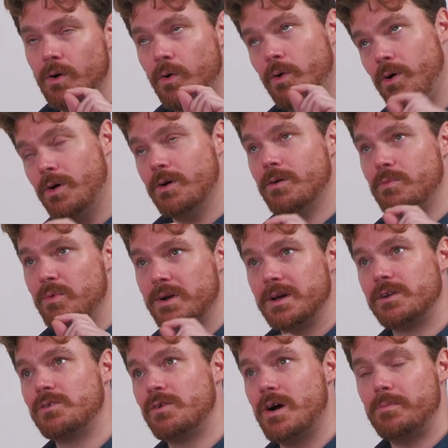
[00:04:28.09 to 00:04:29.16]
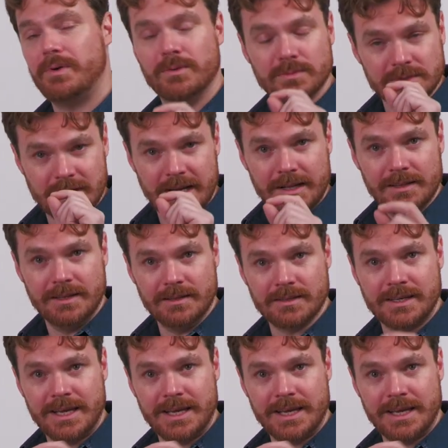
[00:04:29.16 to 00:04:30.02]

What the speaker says: or when I grew up, it was like little